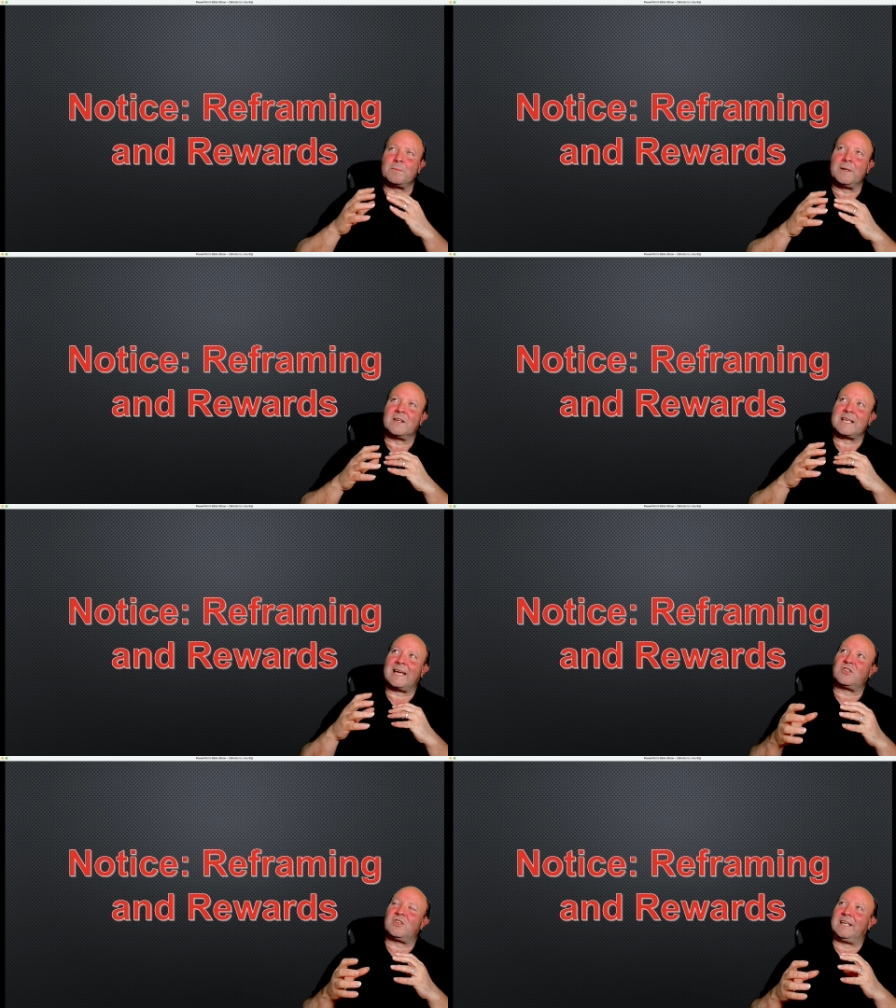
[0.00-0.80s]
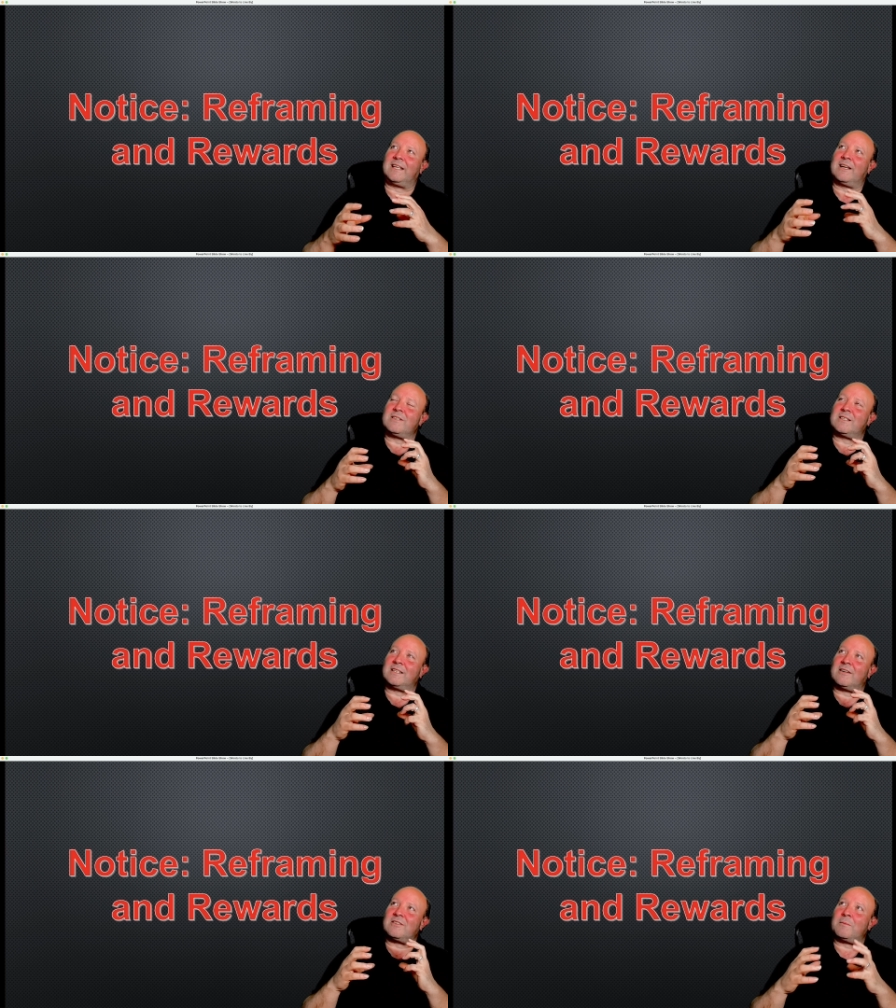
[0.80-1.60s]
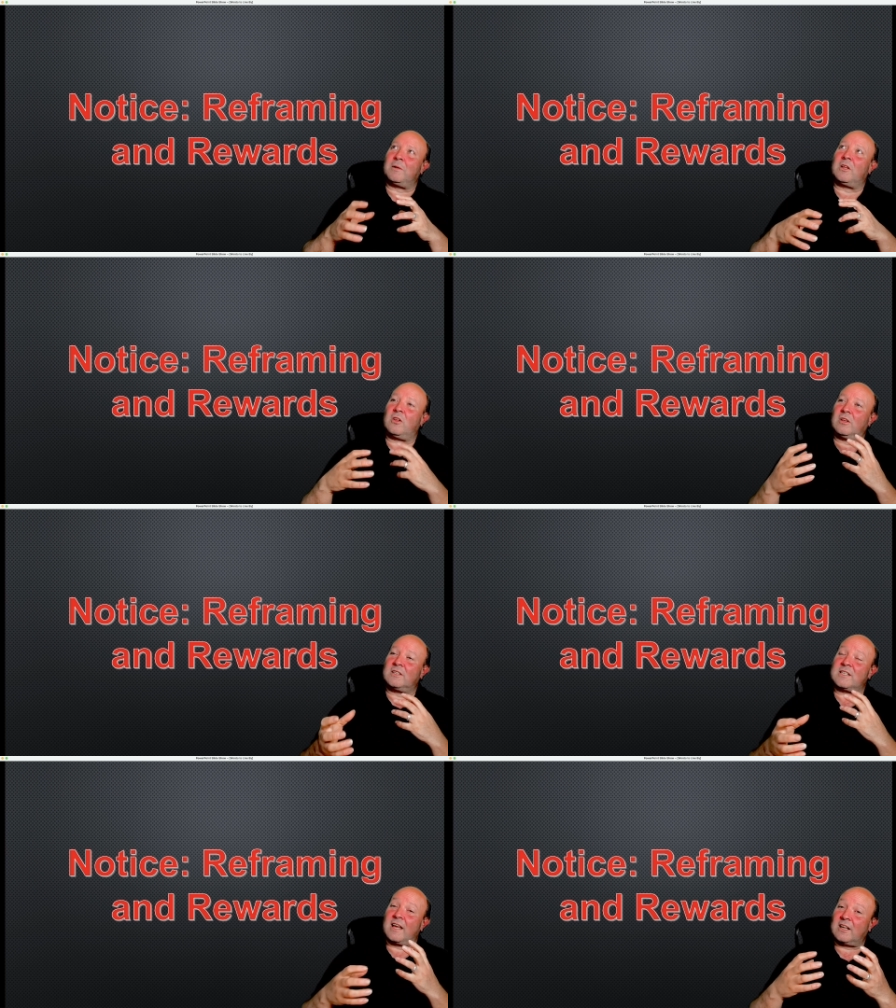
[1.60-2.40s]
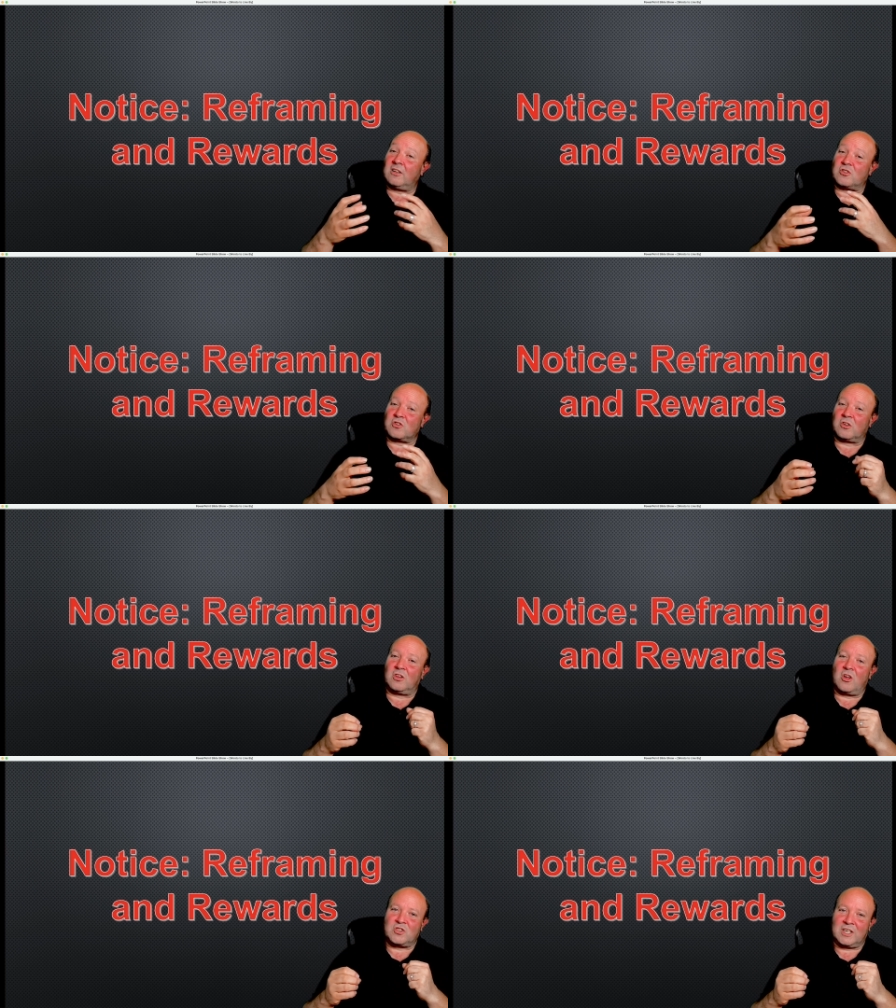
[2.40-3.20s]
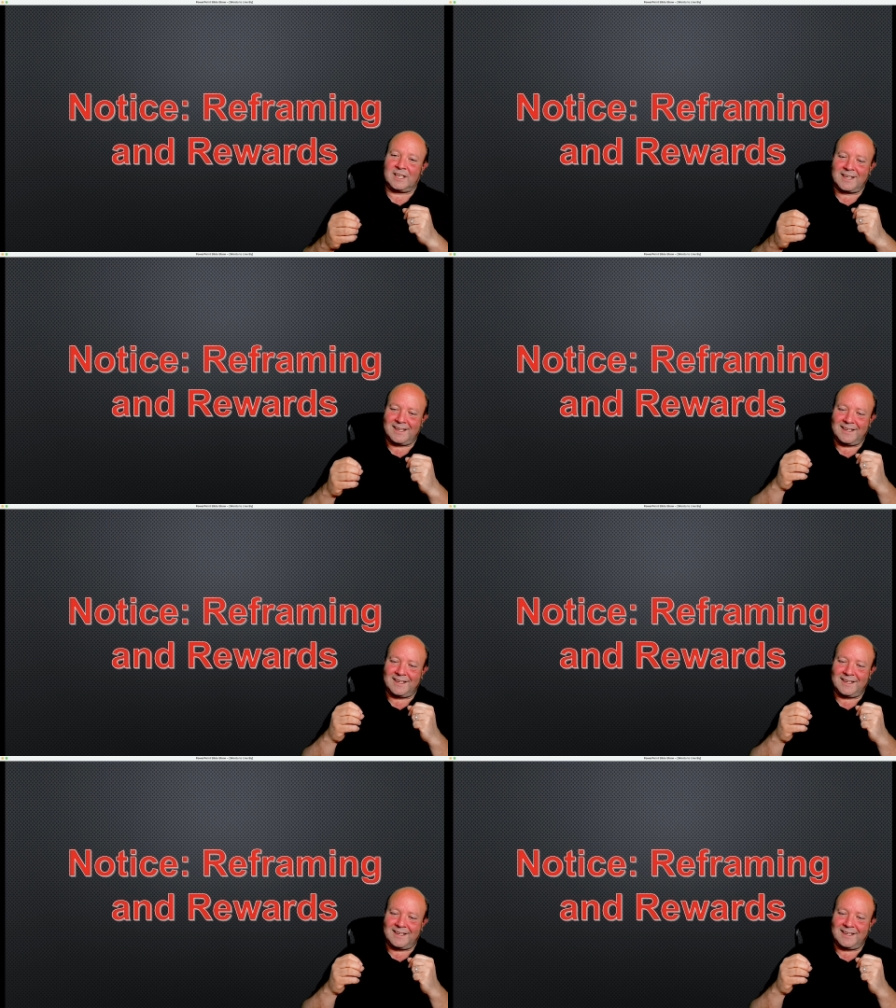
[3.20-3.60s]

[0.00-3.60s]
because actually there is some psychological logic